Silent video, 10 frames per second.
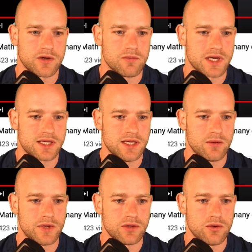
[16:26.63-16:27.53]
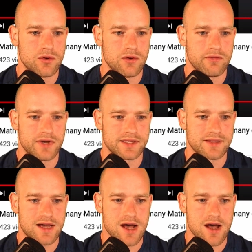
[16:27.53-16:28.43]
go back here, we know that
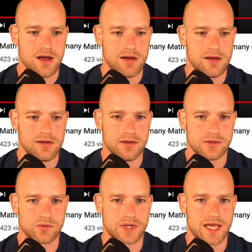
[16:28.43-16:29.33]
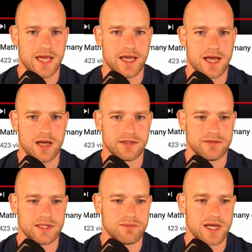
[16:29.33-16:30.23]
r, so k, r
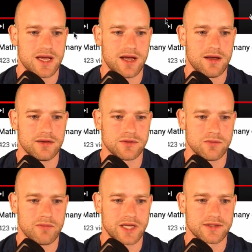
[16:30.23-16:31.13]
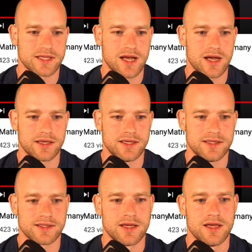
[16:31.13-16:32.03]
divided by r, so minus r is